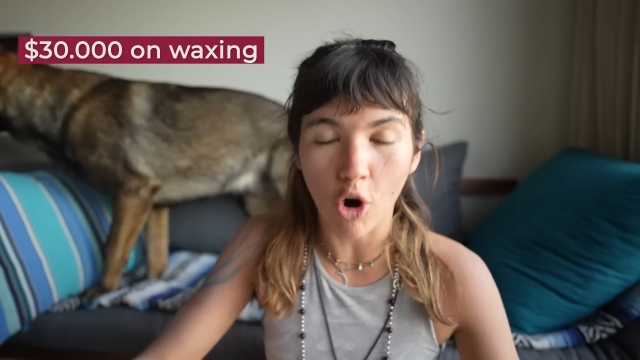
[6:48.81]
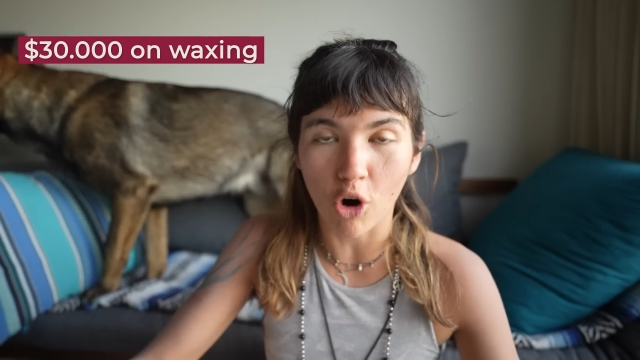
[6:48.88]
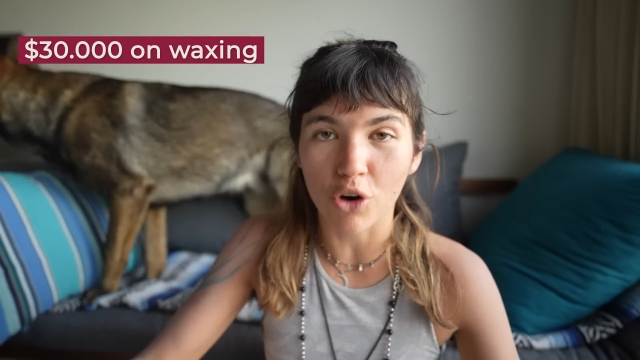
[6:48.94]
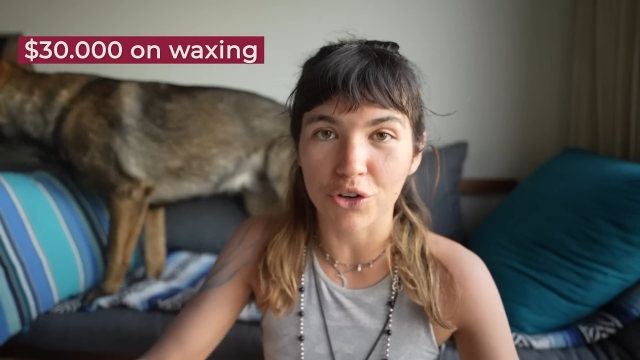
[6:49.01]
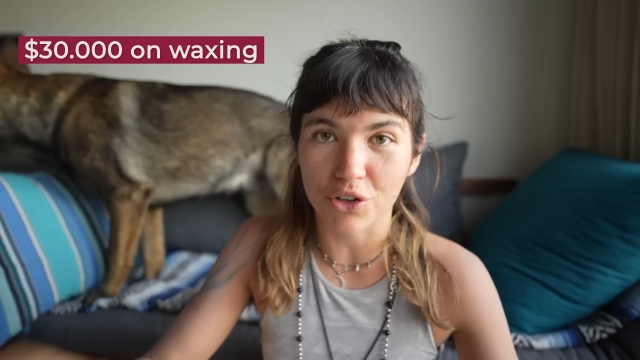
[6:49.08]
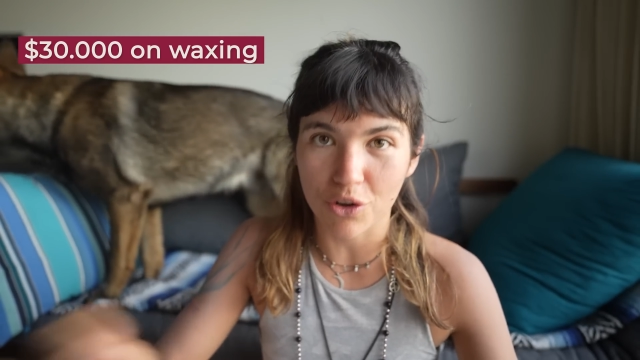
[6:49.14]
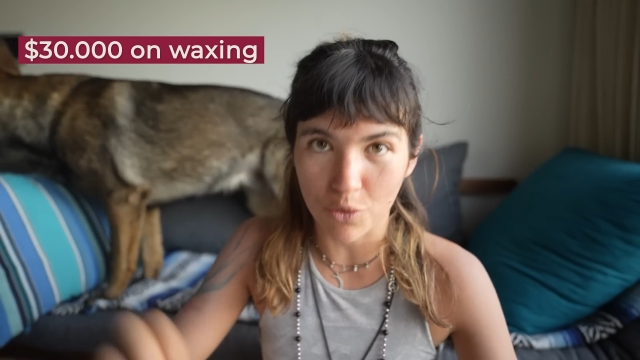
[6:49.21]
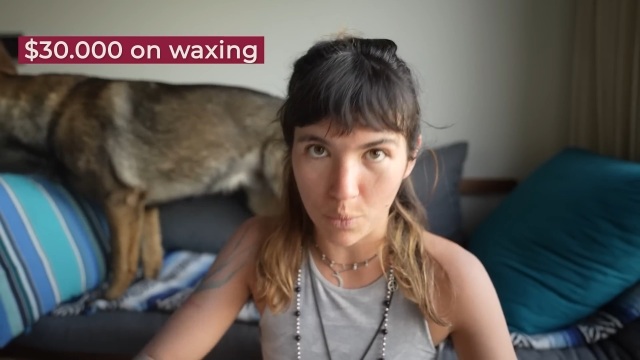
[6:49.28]

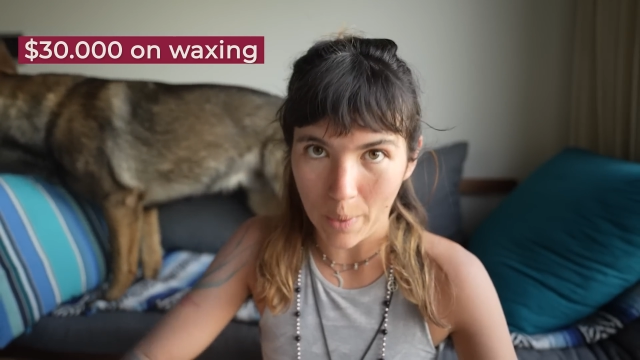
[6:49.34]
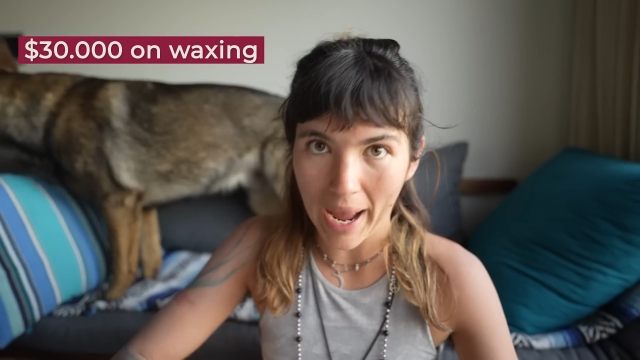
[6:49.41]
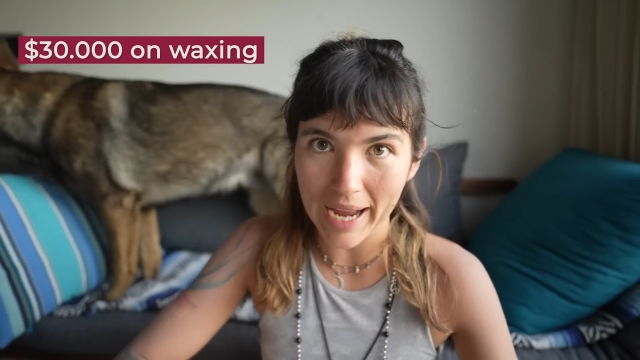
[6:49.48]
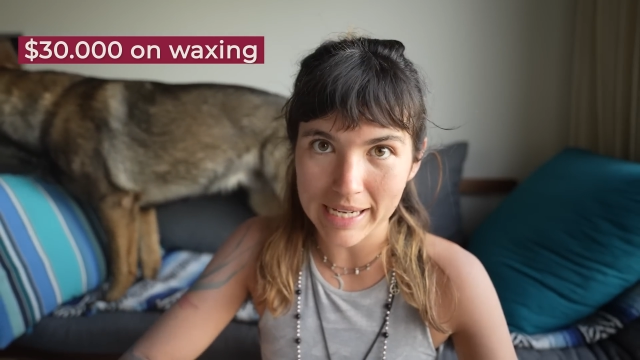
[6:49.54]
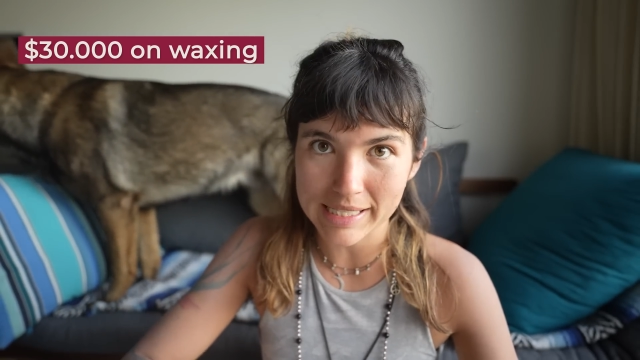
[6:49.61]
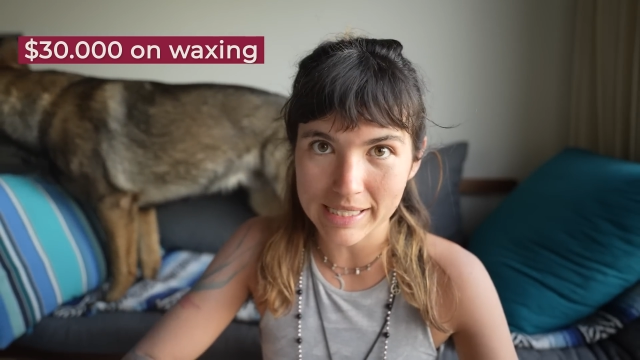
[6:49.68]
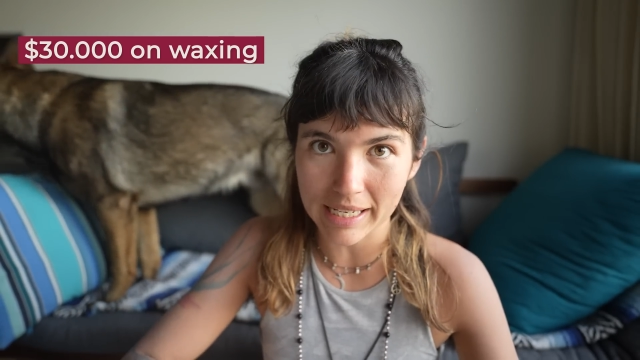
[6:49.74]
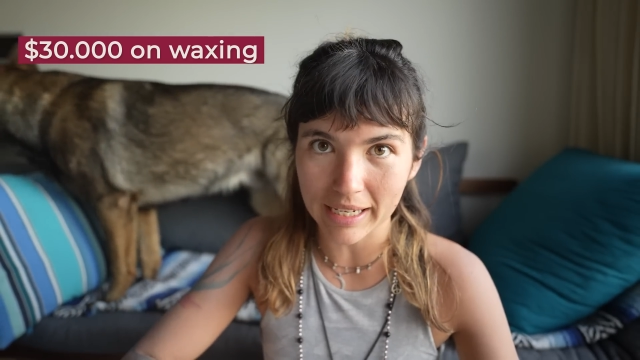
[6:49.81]
on
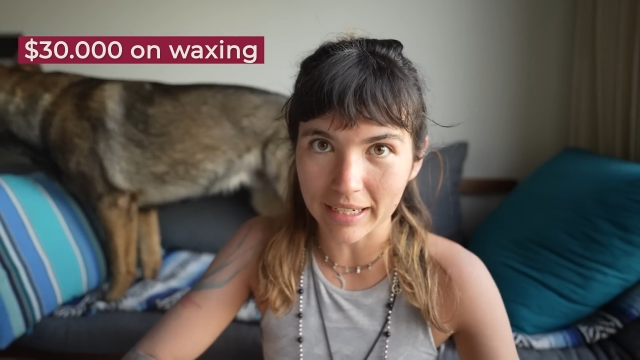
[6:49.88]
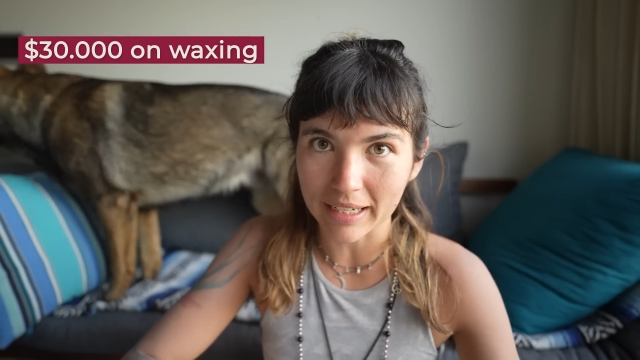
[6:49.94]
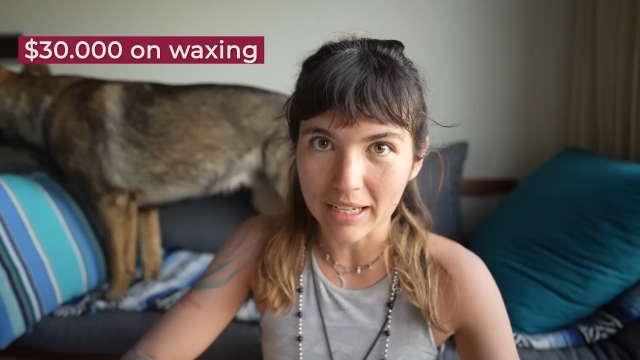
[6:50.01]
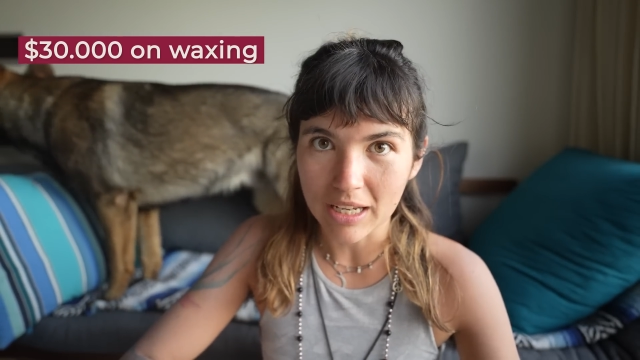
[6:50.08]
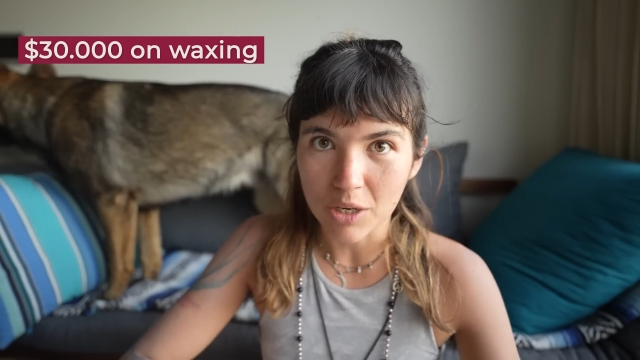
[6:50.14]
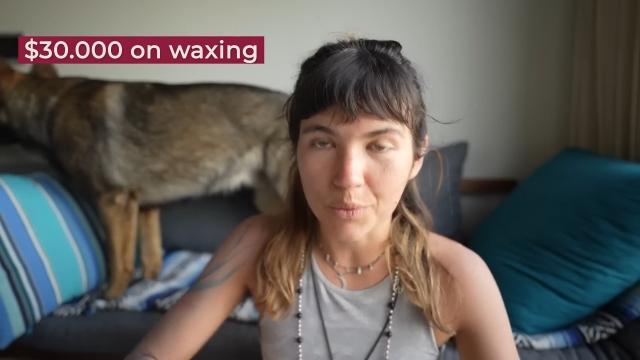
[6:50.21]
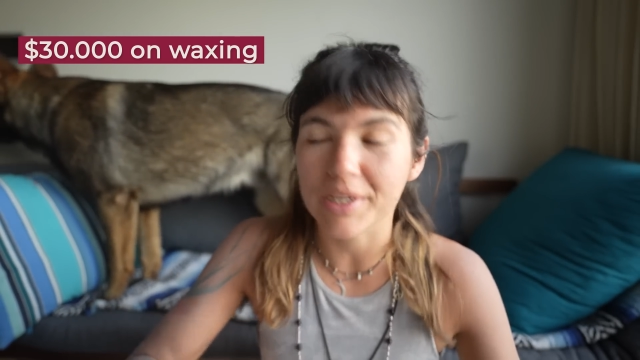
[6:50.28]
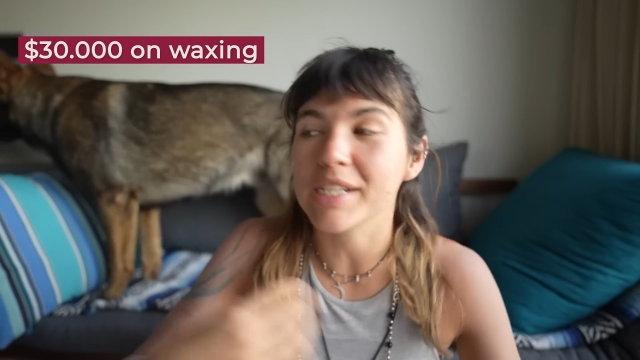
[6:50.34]
waxing,
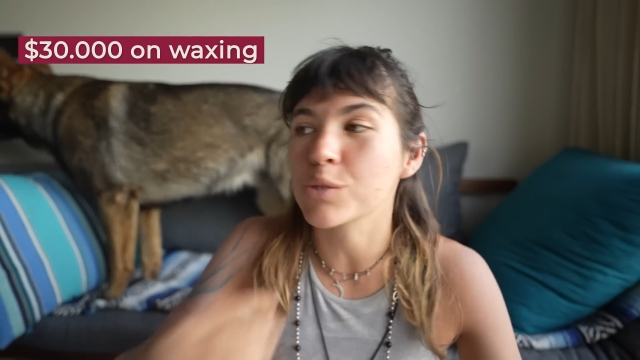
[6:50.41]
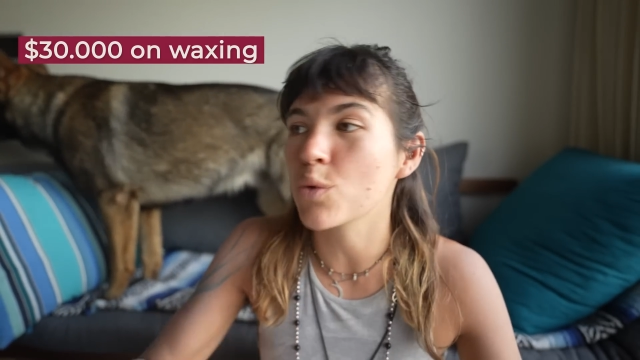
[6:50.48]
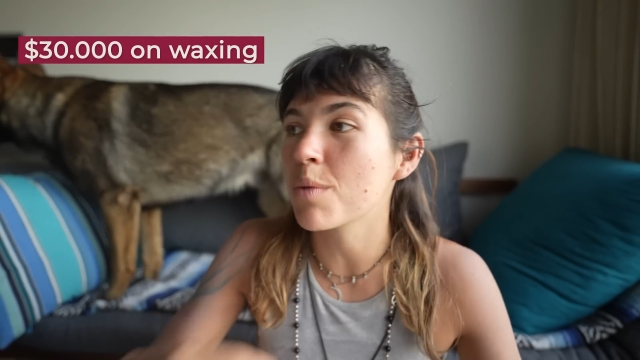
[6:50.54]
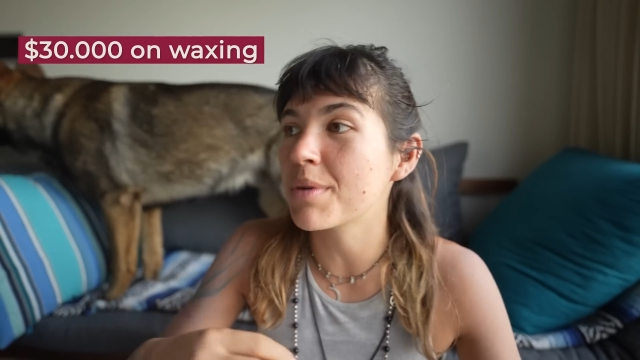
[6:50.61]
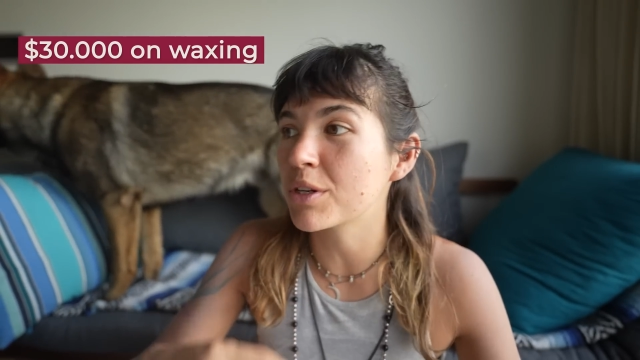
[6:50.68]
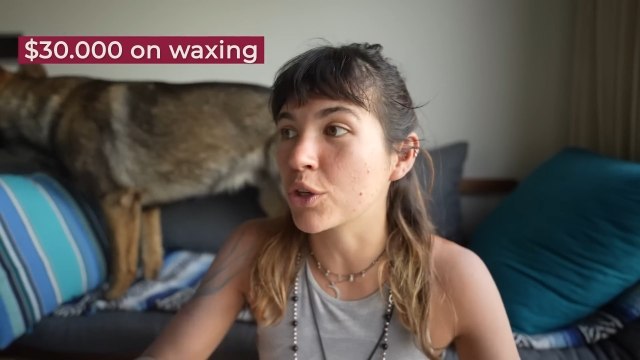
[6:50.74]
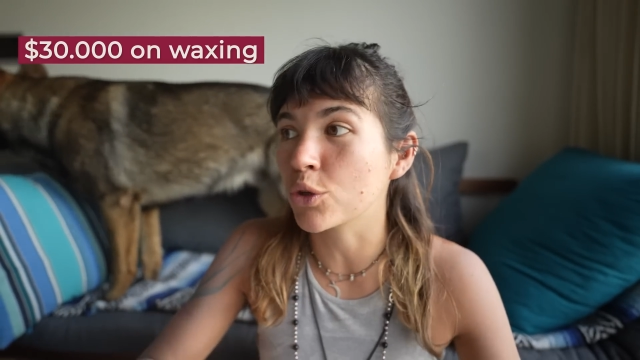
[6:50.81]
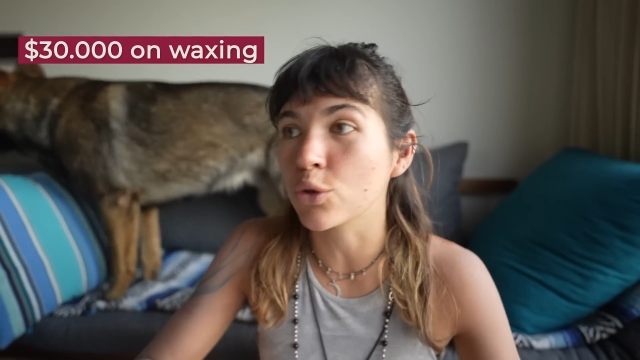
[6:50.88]
whereas
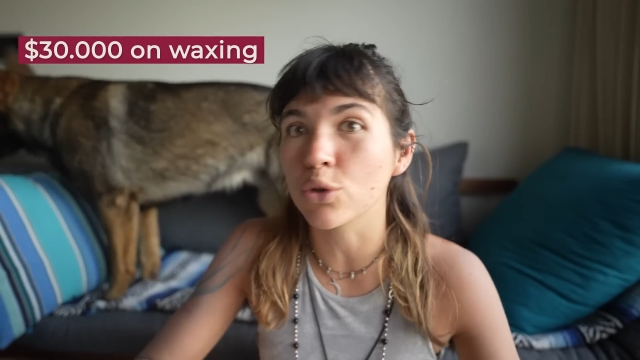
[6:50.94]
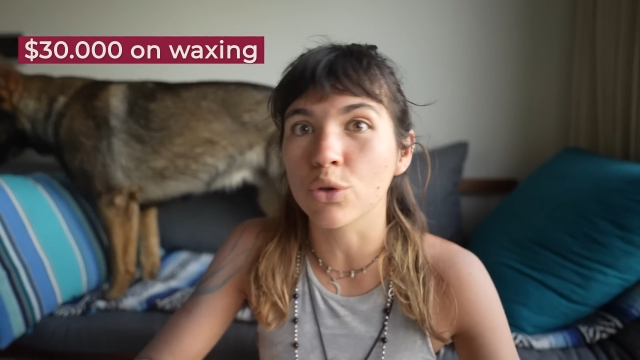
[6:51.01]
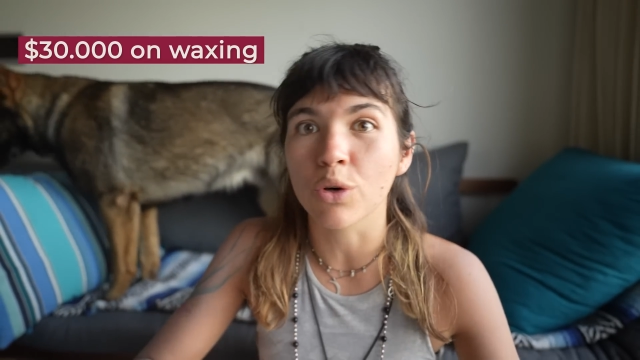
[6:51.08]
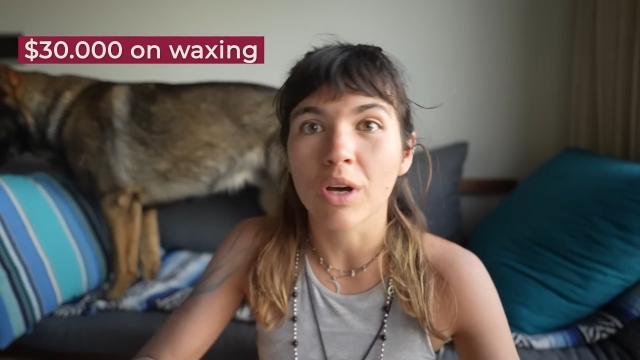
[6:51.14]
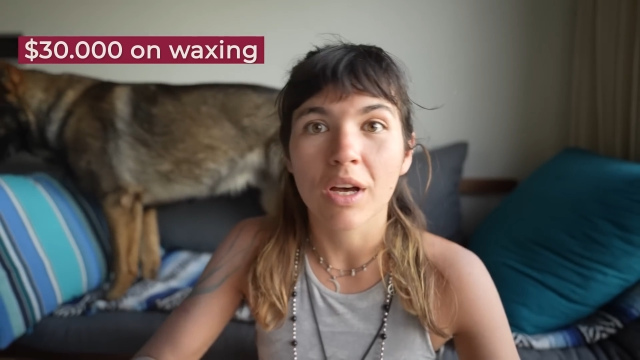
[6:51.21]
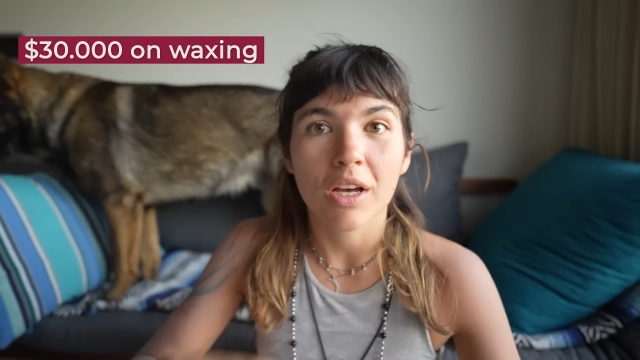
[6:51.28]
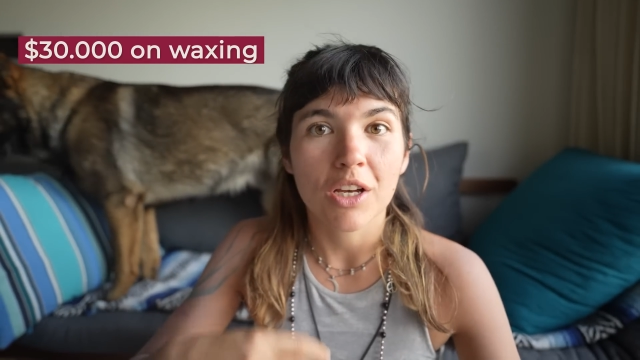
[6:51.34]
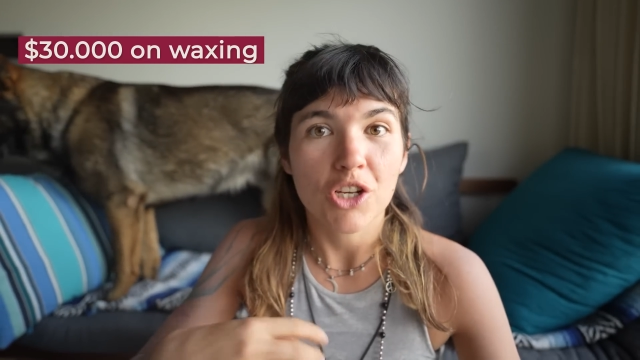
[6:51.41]
women who